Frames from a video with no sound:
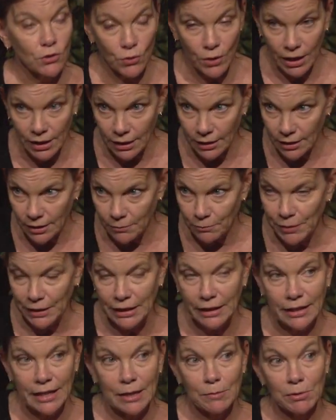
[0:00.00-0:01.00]
training in
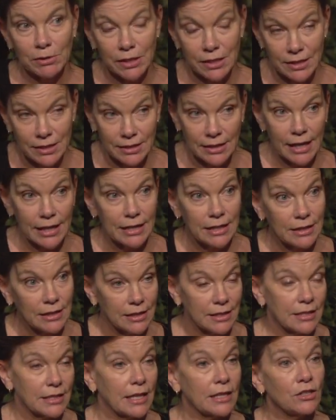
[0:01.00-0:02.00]
being able to stay in the
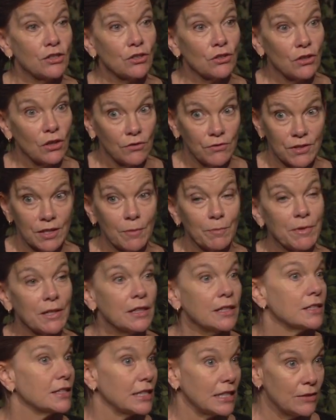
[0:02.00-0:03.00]
center of something that's